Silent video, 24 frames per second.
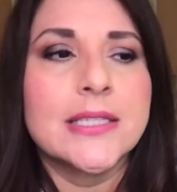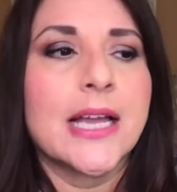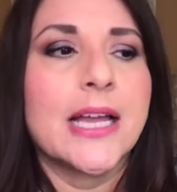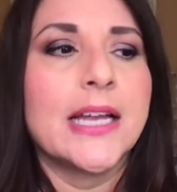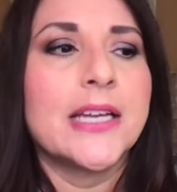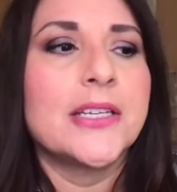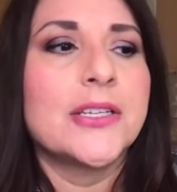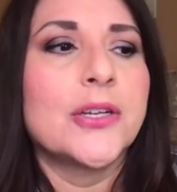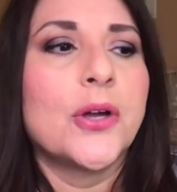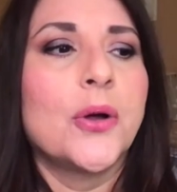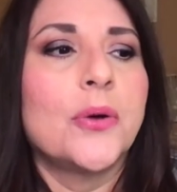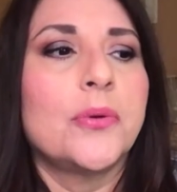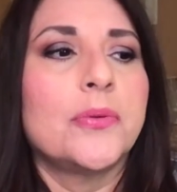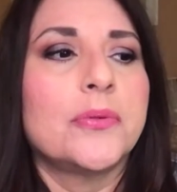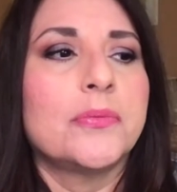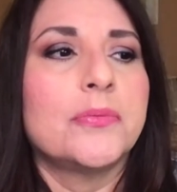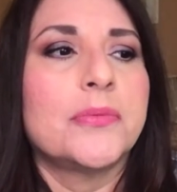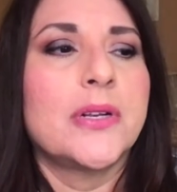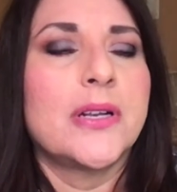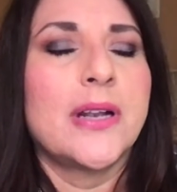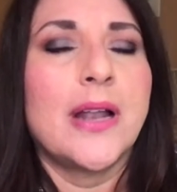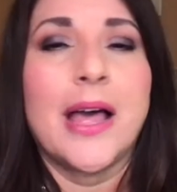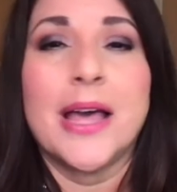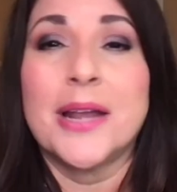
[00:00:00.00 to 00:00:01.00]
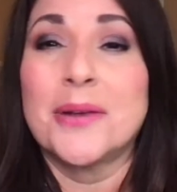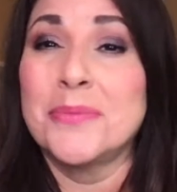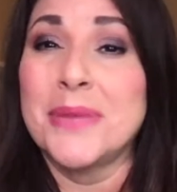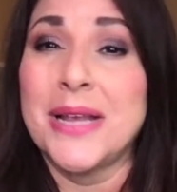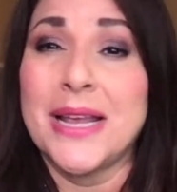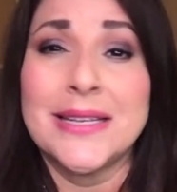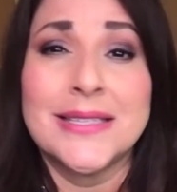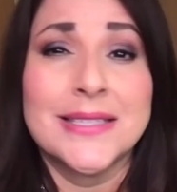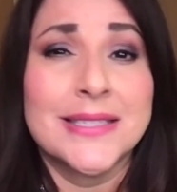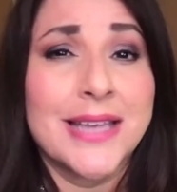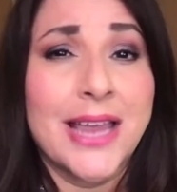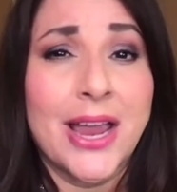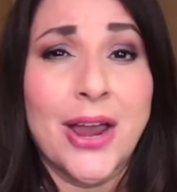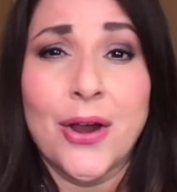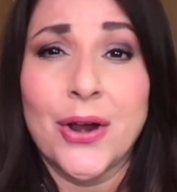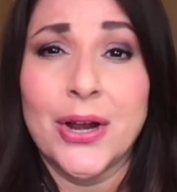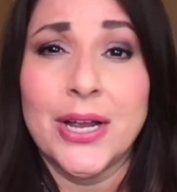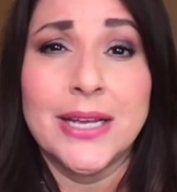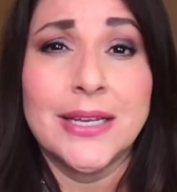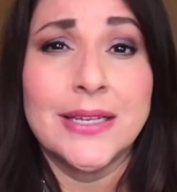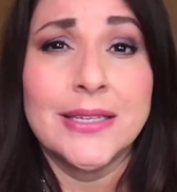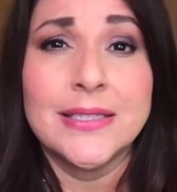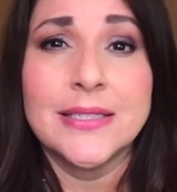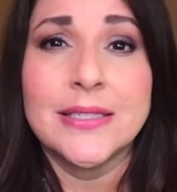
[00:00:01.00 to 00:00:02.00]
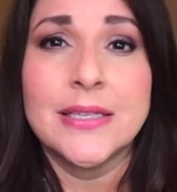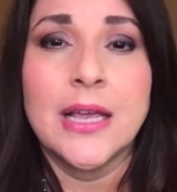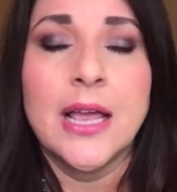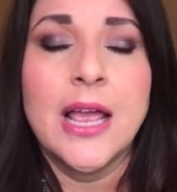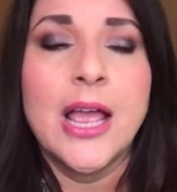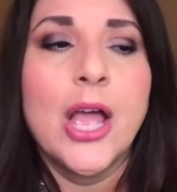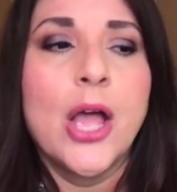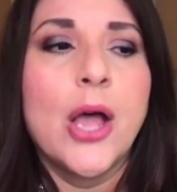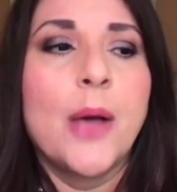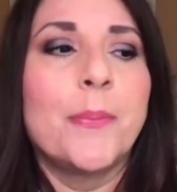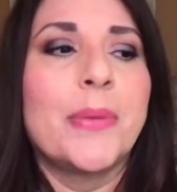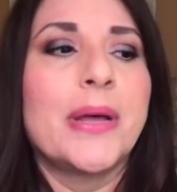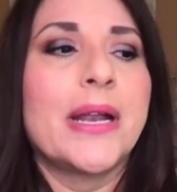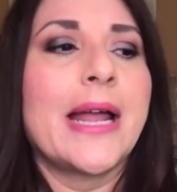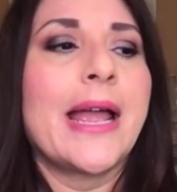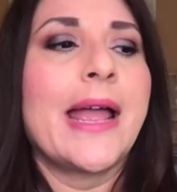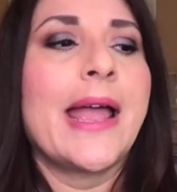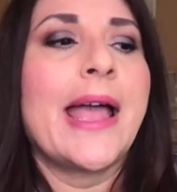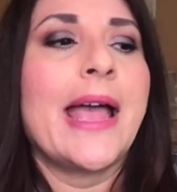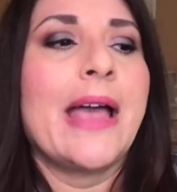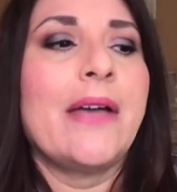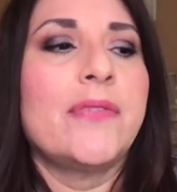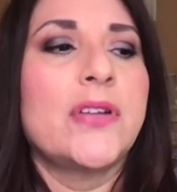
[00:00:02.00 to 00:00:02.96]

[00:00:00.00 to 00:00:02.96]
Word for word: I don't, a lot of mascaras, but I have a